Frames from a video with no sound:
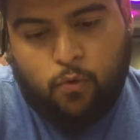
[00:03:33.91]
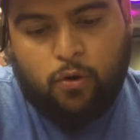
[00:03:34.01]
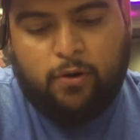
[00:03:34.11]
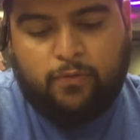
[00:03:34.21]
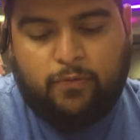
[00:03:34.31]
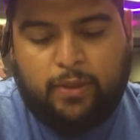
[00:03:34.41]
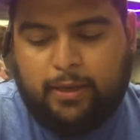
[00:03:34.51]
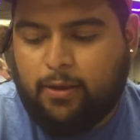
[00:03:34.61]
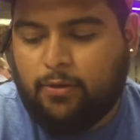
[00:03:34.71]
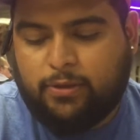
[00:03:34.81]
more off of
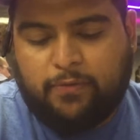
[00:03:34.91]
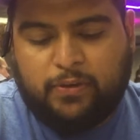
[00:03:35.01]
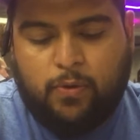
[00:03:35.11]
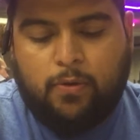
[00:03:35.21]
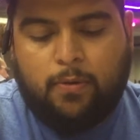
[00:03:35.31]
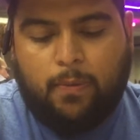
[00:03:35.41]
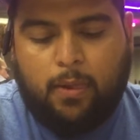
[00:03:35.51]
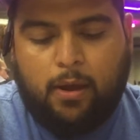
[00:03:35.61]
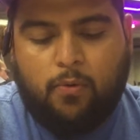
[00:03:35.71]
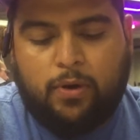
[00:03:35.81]
like the other stuff as well.
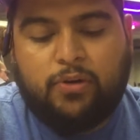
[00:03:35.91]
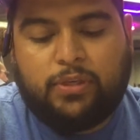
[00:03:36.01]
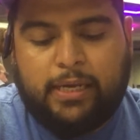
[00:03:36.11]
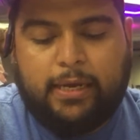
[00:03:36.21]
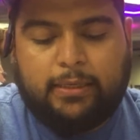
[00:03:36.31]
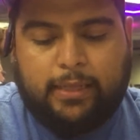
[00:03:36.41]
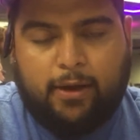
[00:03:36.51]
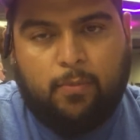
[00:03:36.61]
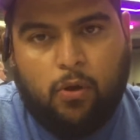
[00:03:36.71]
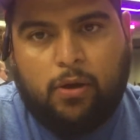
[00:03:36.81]
When you see it, it's
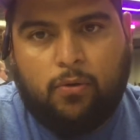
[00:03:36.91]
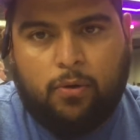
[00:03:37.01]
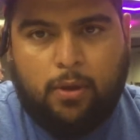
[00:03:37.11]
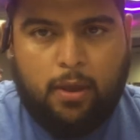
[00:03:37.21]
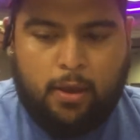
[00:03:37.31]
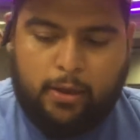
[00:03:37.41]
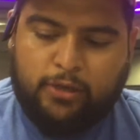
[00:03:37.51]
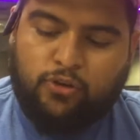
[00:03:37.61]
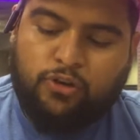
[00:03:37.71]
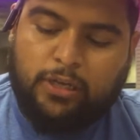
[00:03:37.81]
like a blowout
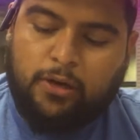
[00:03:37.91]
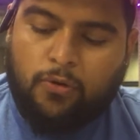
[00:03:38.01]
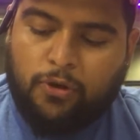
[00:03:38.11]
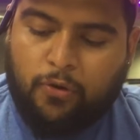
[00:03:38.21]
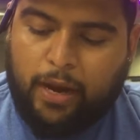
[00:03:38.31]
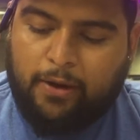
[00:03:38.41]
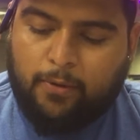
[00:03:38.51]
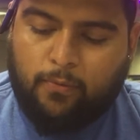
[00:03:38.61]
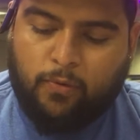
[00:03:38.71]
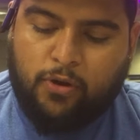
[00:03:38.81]
because you usually load the grade
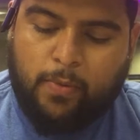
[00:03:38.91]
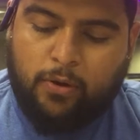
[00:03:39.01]
when